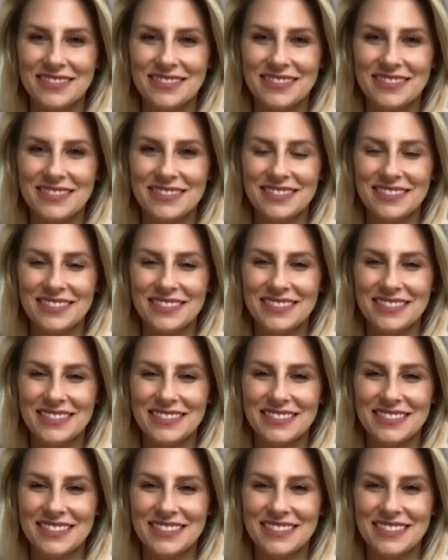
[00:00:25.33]

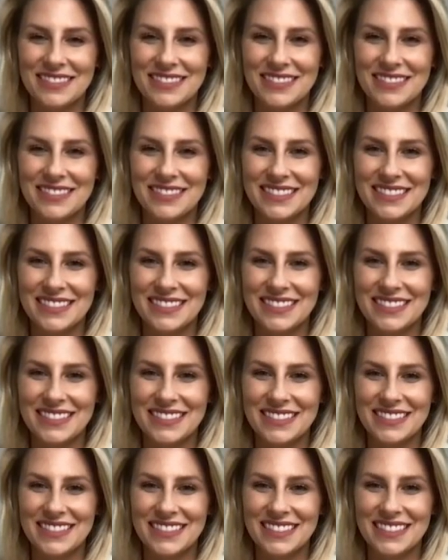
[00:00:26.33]

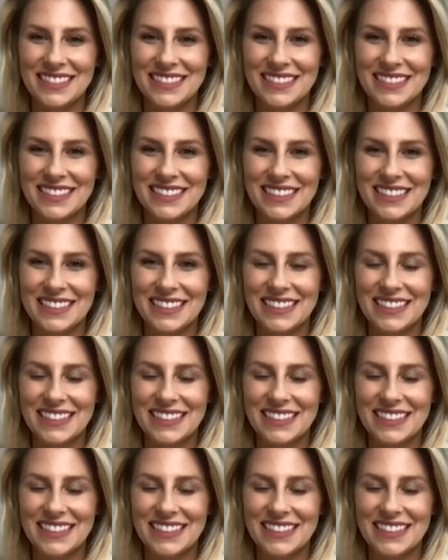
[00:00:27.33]
(not speaking)